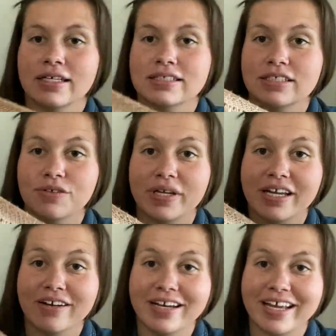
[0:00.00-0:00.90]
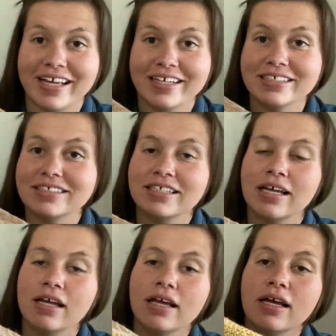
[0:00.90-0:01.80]
So here it is.
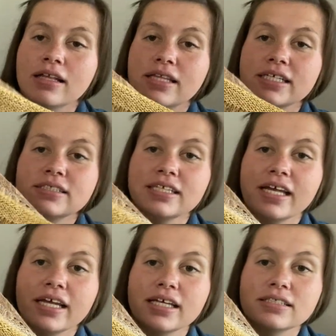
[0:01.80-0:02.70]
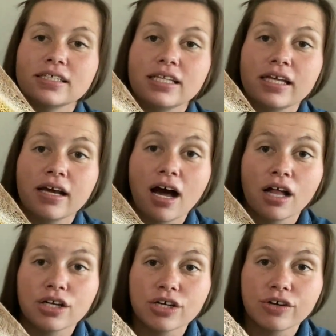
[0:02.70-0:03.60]
This is the
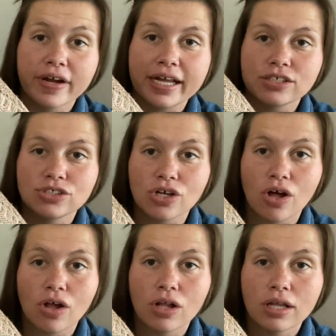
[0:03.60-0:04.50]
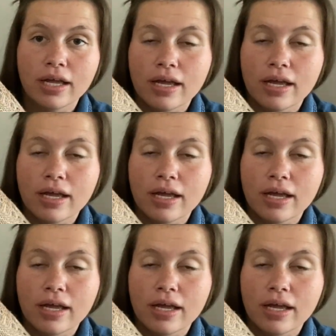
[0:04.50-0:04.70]
Color Craze shawl.